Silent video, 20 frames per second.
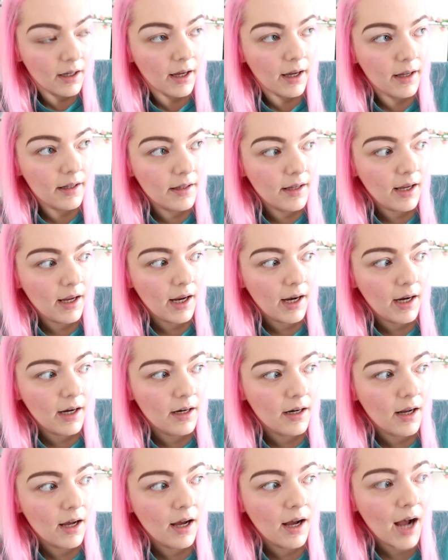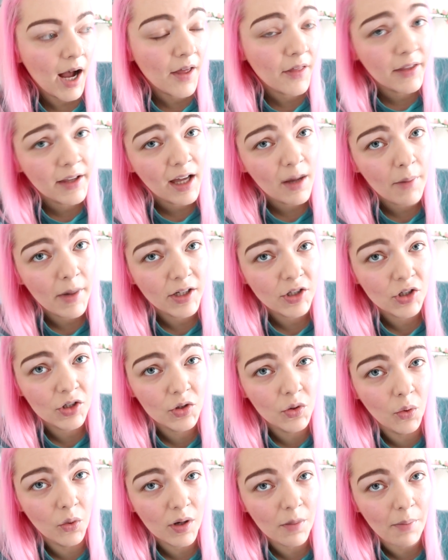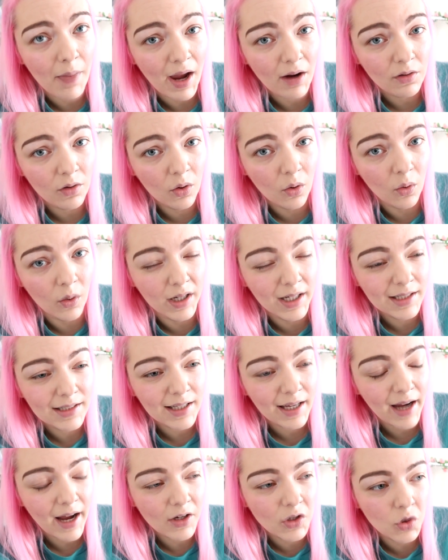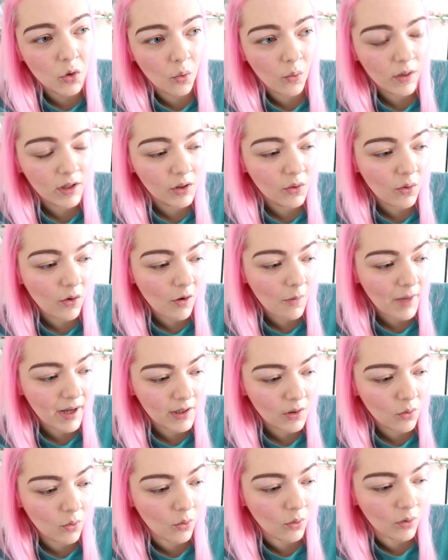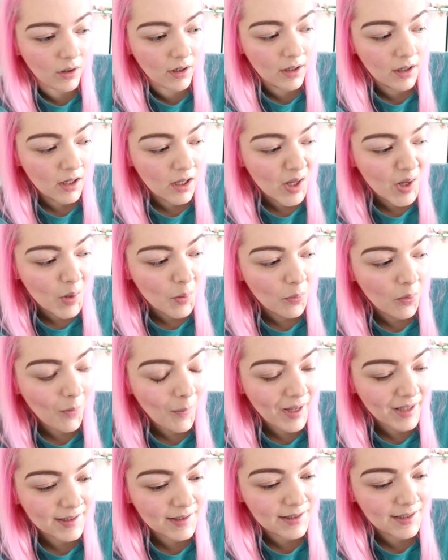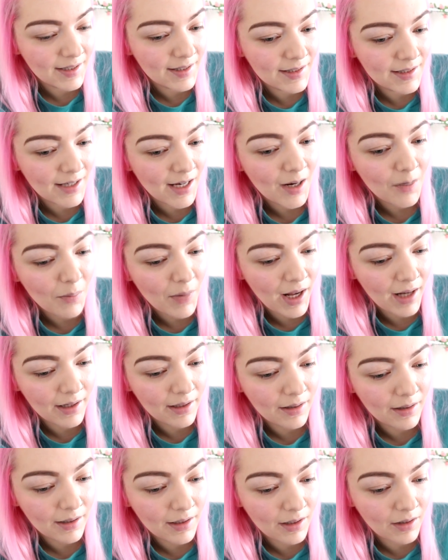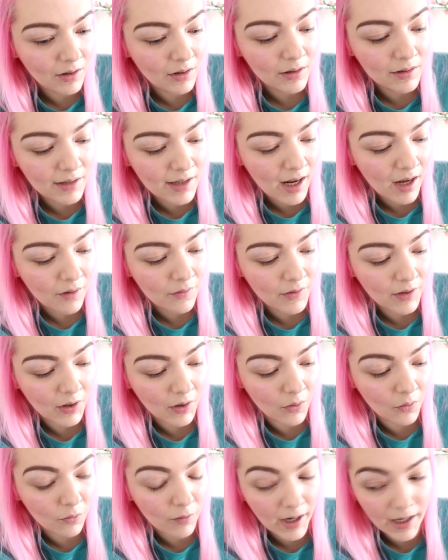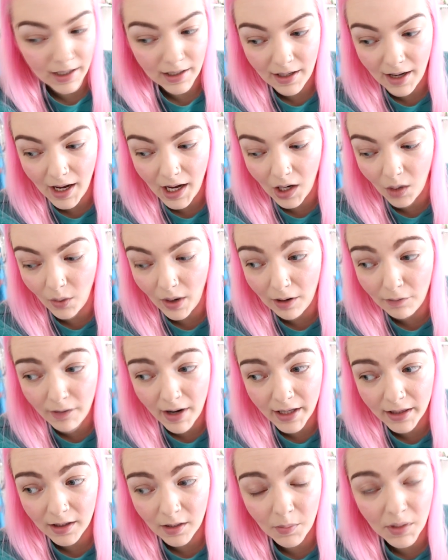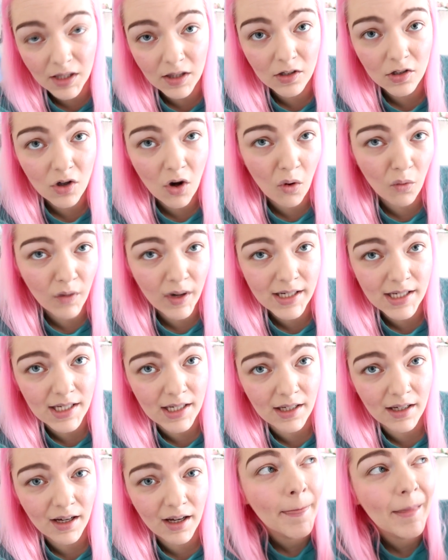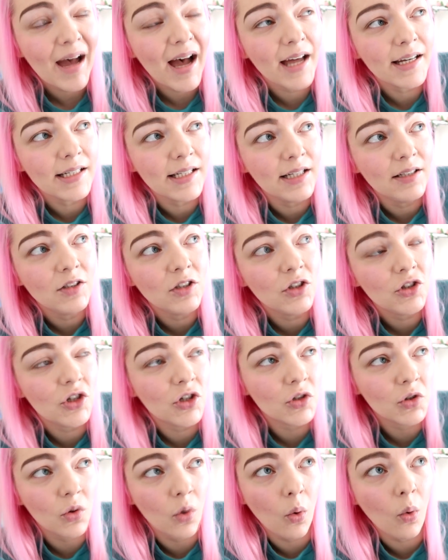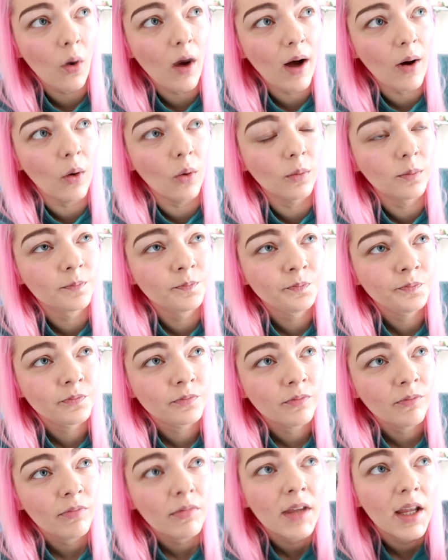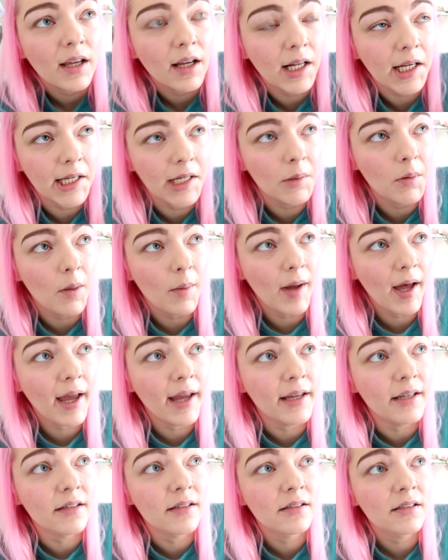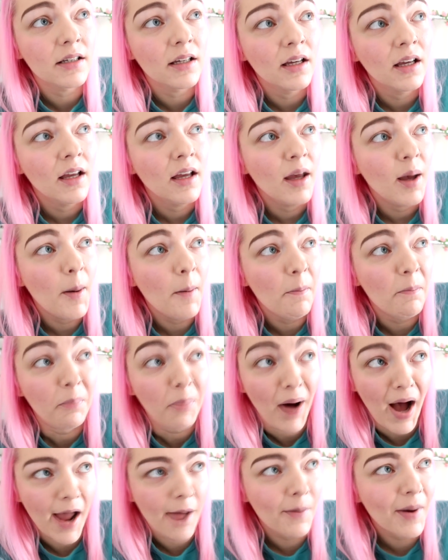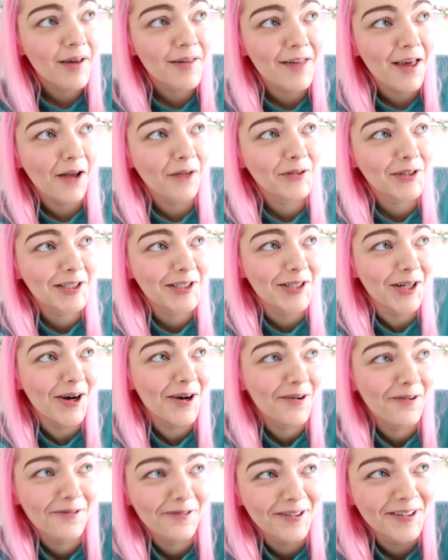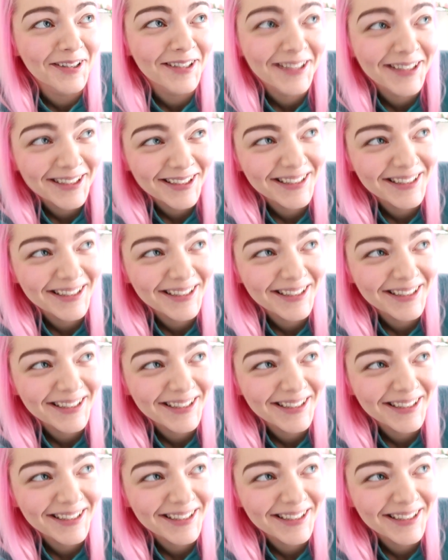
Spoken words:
And then I think I might just go to Metro. And it's like, I don't want to go on my own. But my sister and my little nephew right now, I rang them and they're not ready. I need to just go out, clear my mind, and buy myself stuff.